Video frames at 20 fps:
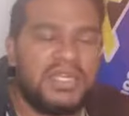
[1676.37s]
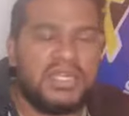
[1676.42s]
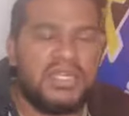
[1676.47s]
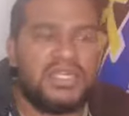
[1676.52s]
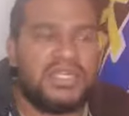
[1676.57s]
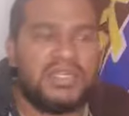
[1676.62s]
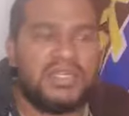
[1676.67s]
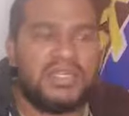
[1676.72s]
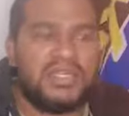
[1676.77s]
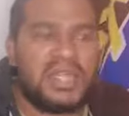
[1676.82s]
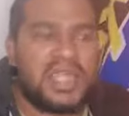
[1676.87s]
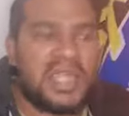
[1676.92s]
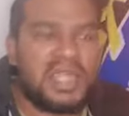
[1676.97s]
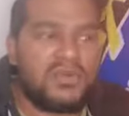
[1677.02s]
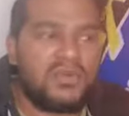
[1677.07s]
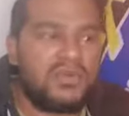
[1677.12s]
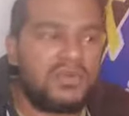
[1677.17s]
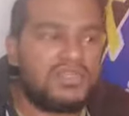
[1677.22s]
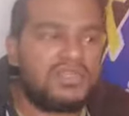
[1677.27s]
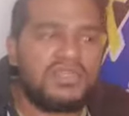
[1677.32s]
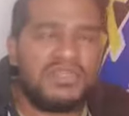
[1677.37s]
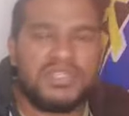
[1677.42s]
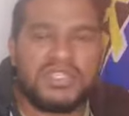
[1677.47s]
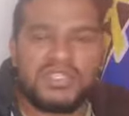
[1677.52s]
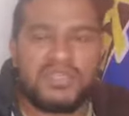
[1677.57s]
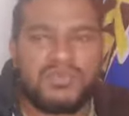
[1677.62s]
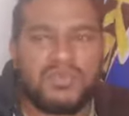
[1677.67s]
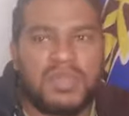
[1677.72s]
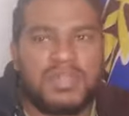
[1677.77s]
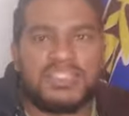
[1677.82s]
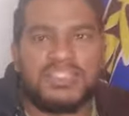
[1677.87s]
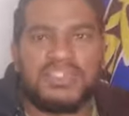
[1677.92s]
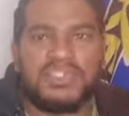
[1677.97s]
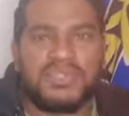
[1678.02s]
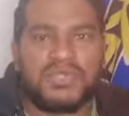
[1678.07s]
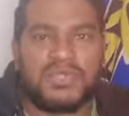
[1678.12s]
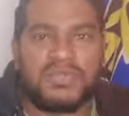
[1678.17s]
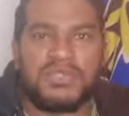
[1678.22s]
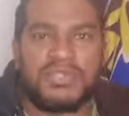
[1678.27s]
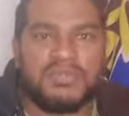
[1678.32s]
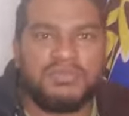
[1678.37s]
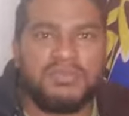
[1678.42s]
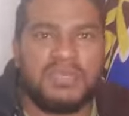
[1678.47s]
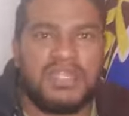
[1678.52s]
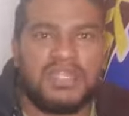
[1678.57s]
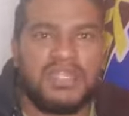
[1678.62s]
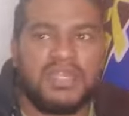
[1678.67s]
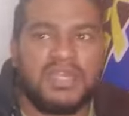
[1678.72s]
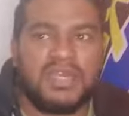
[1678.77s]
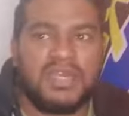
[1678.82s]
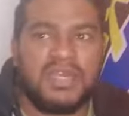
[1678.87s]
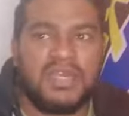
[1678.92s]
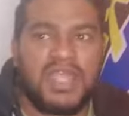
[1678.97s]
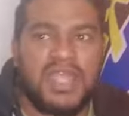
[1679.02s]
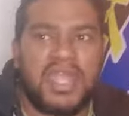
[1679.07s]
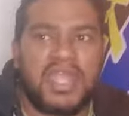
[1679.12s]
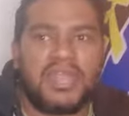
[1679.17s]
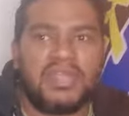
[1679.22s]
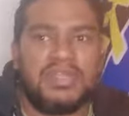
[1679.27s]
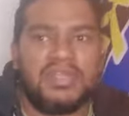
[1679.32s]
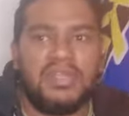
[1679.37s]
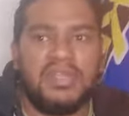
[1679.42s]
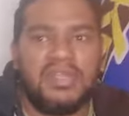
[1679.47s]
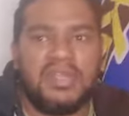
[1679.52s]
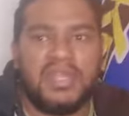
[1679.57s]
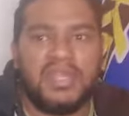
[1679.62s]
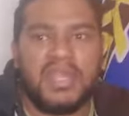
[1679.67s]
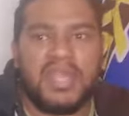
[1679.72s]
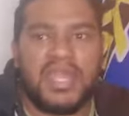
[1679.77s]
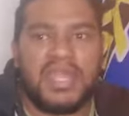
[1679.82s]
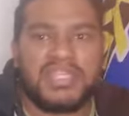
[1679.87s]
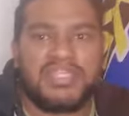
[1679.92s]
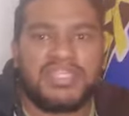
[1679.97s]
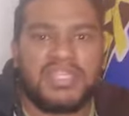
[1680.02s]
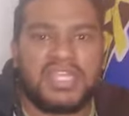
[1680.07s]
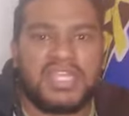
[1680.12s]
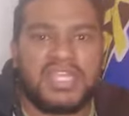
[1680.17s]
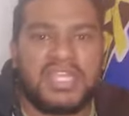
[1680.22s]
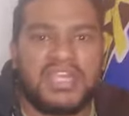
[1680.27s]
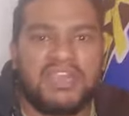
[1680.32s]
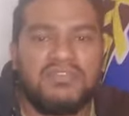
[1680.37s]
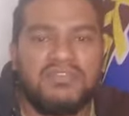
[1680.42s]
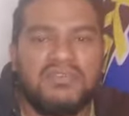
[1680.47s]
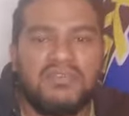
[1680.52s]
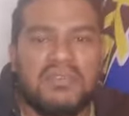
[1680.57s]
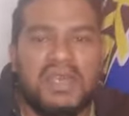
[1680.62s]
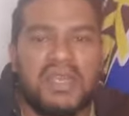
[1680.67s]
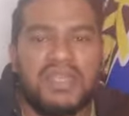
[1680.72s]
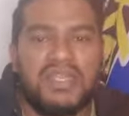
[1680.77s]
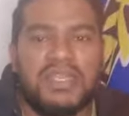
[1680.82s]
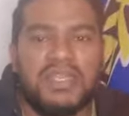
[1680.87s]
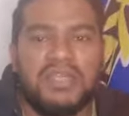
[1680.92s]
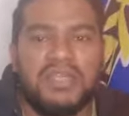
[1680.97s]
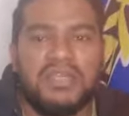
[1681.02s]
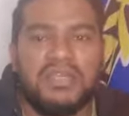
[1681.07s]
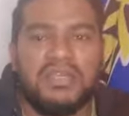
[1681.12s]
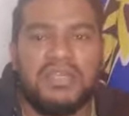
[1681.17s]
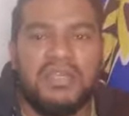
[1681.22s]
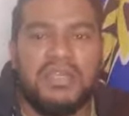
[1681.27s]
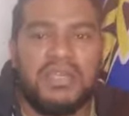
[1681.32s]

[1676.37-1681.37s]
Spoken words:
and also just watching social media and checking everybody